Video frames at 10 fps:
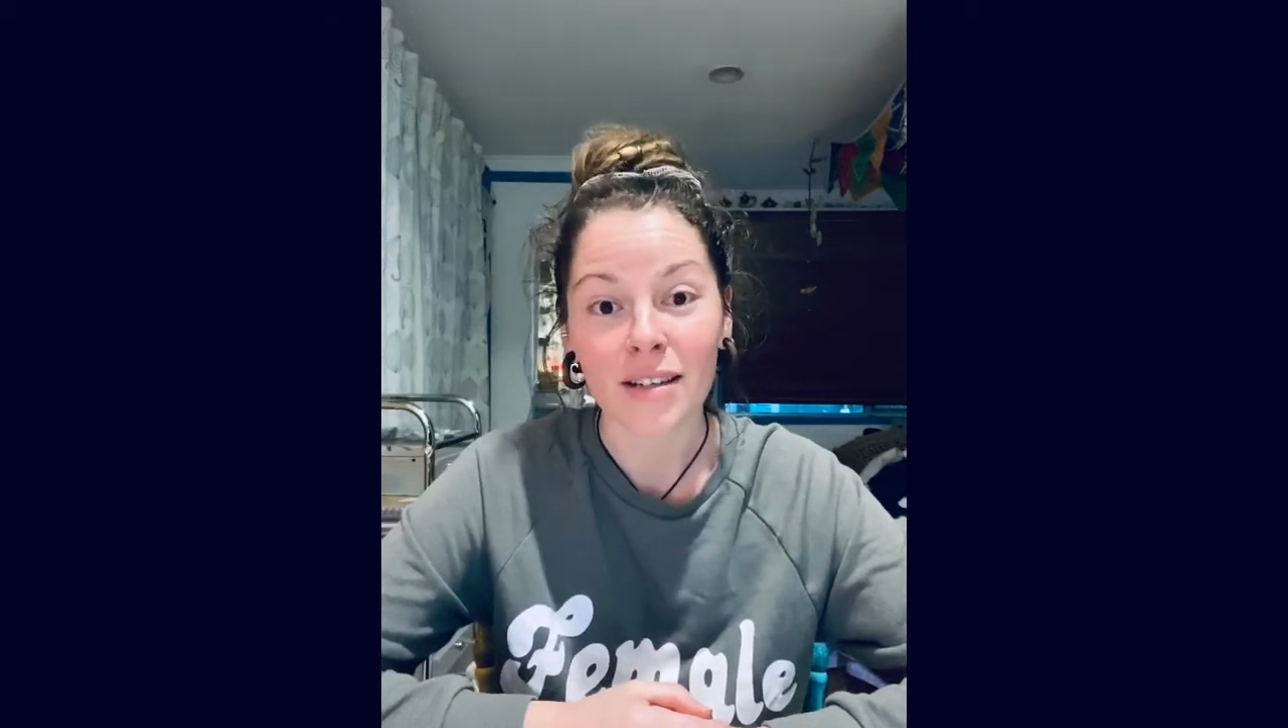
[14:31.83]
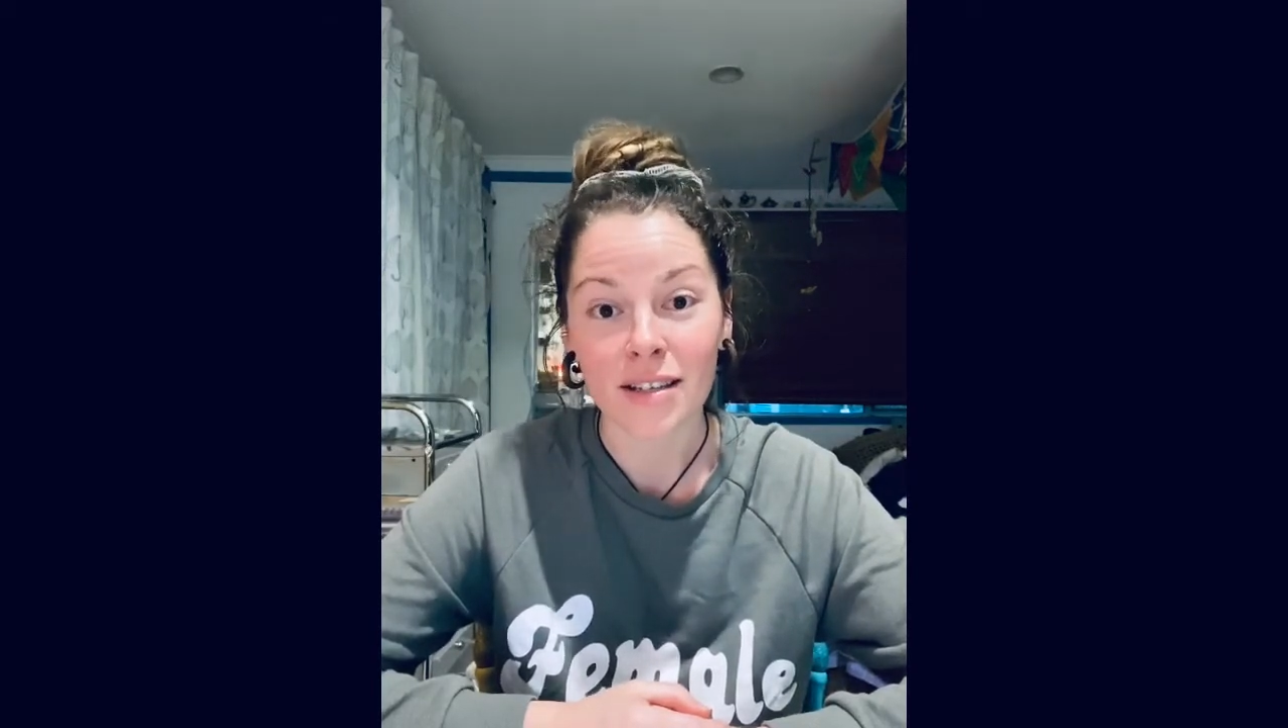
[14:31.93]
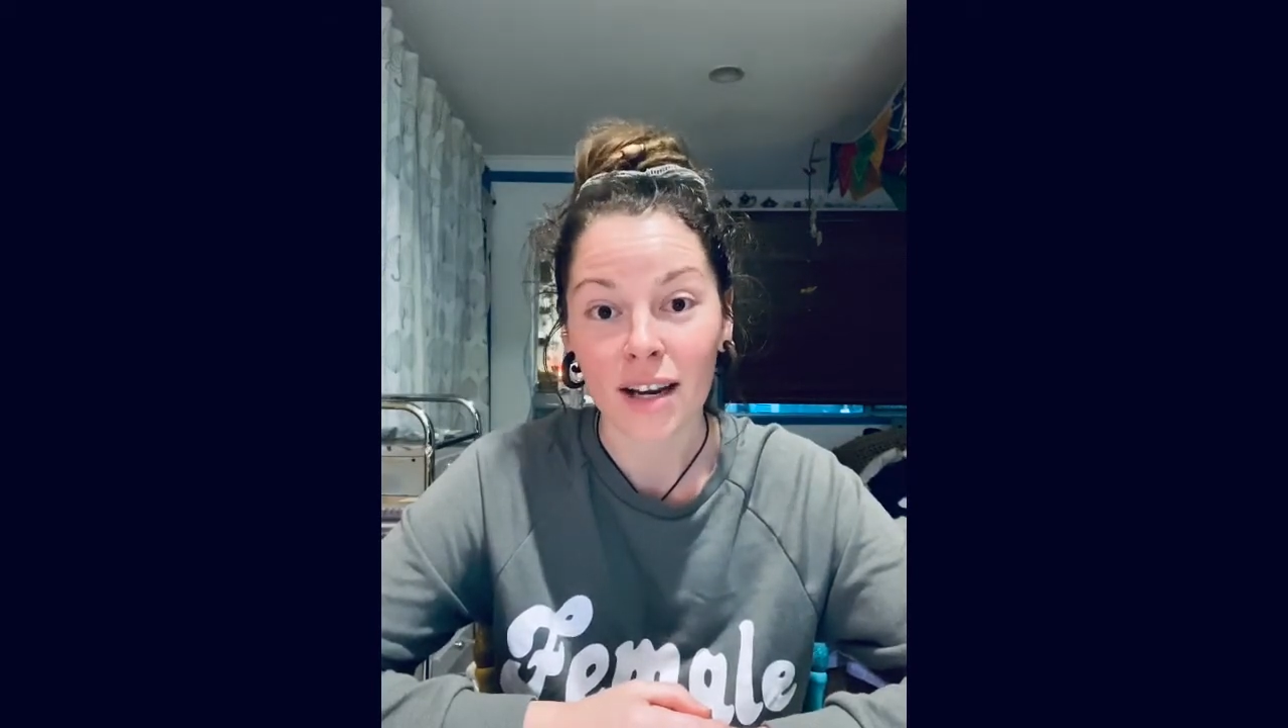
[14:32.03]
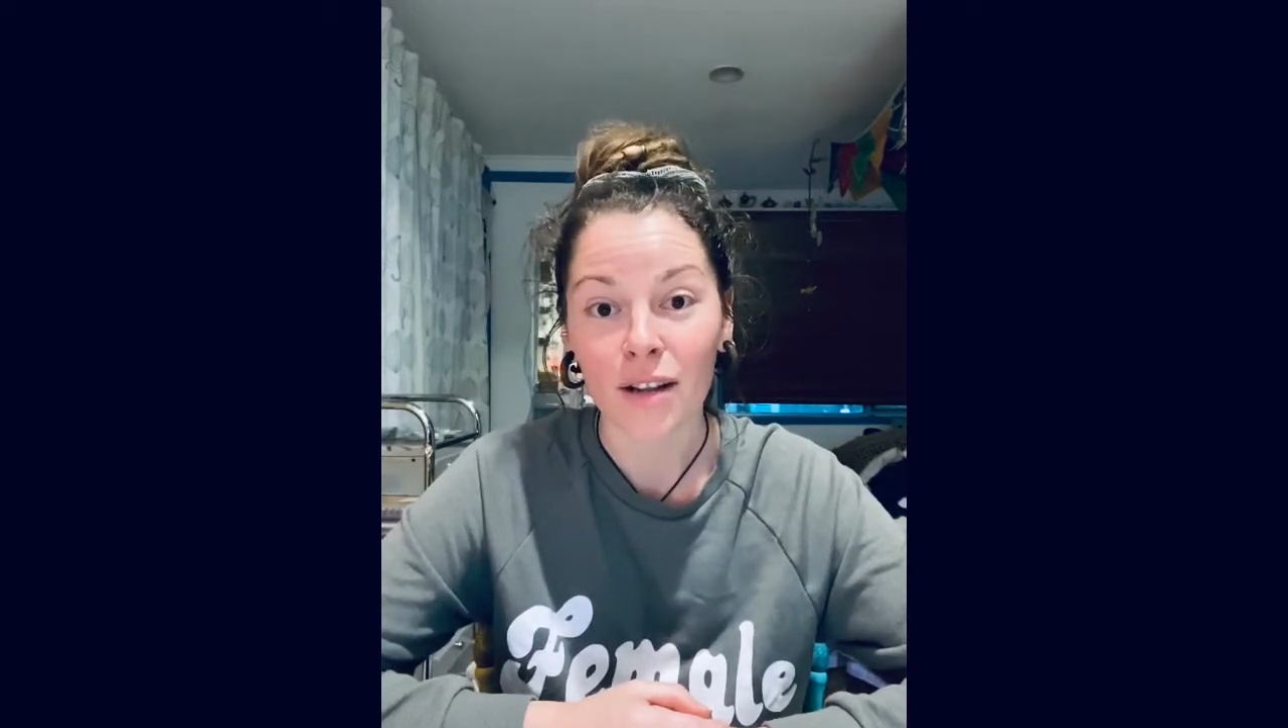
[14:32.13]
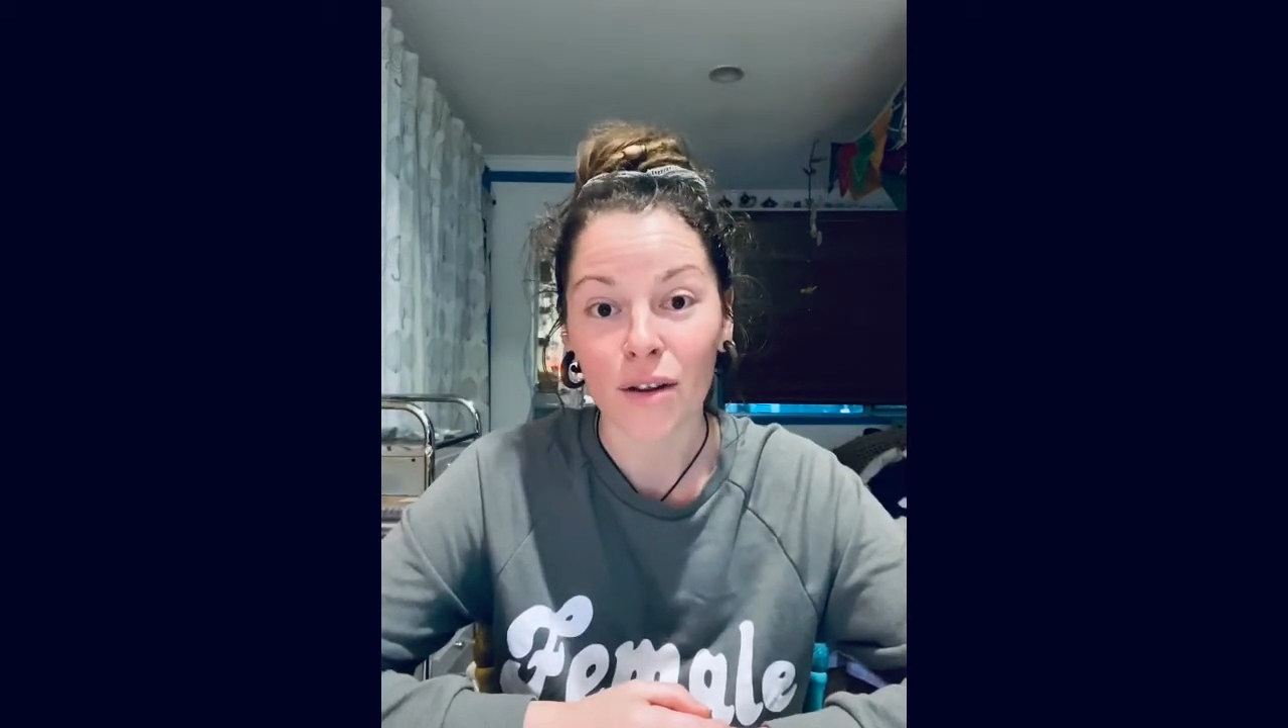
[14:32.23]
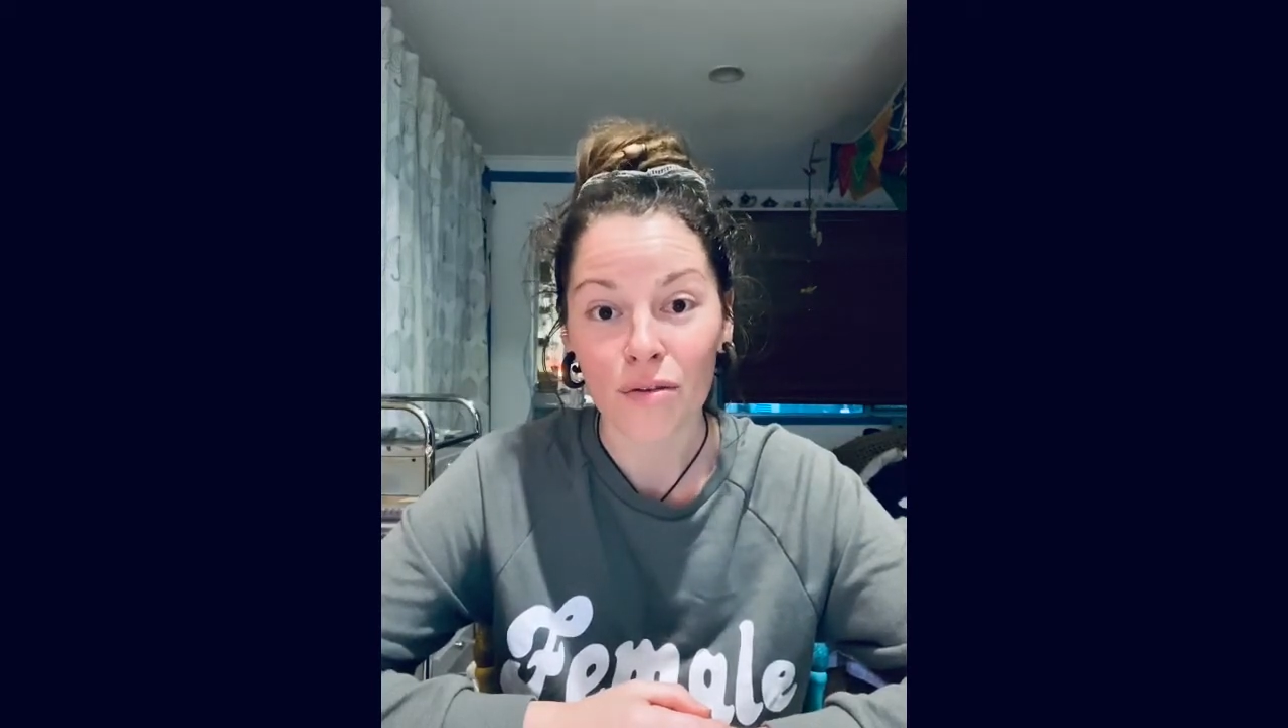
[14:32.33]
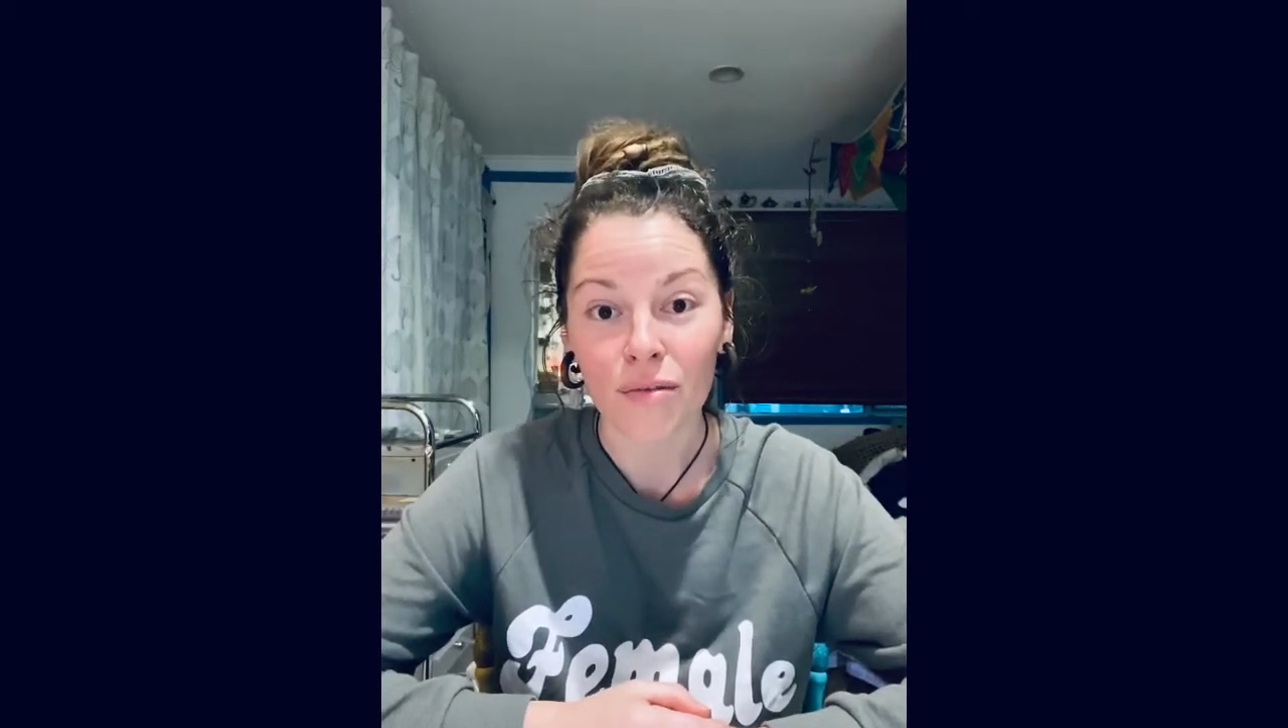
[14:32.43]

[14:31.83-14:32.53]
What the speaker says: done a lot of